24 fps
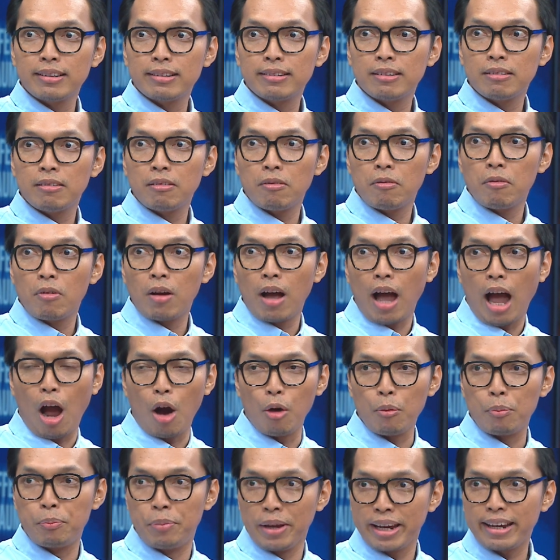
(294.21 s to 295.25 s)
Mm-hmm.
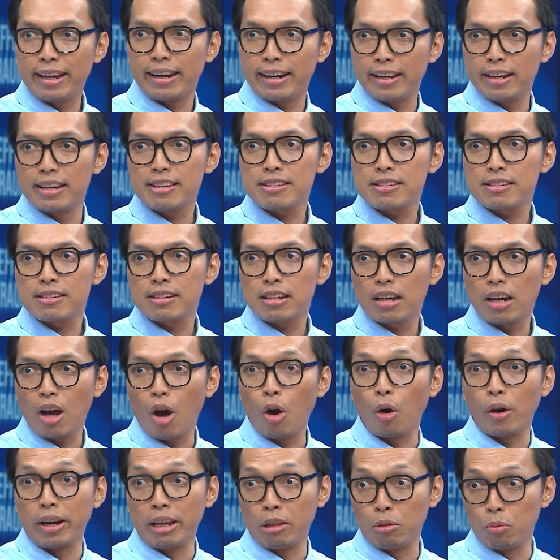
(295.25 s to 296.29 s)
how big it is,
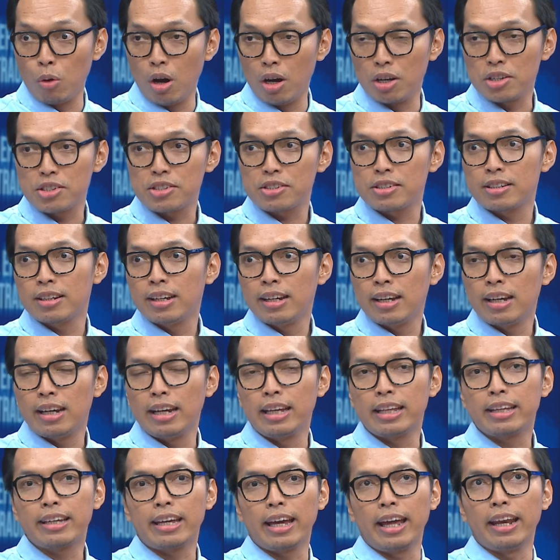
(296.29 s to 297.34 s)
or it was,
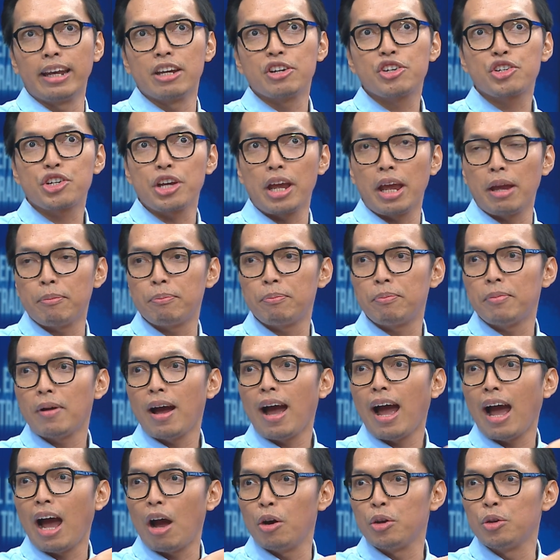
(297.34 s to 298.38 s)
it can shape
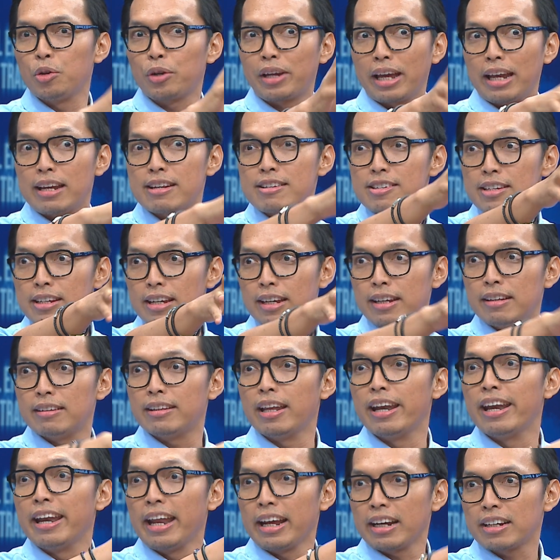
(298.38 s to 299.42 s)
how you can see the
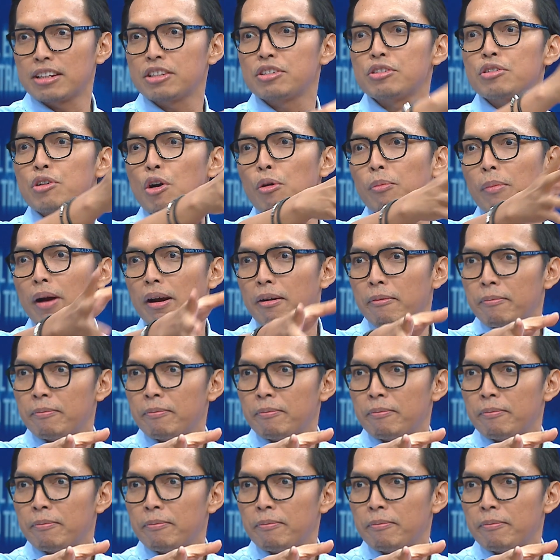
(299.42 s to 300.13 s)
next trauma.